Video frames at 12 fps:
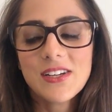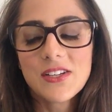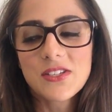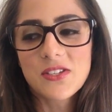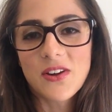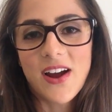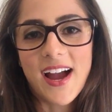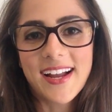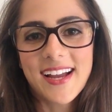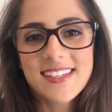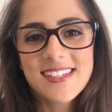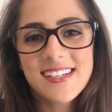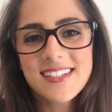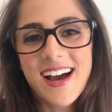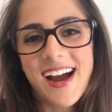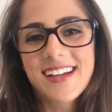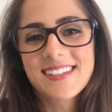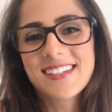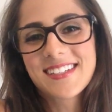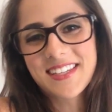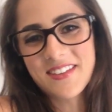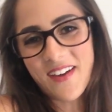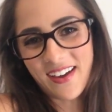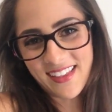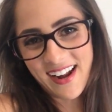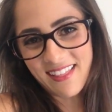So I guess it ties into the fact that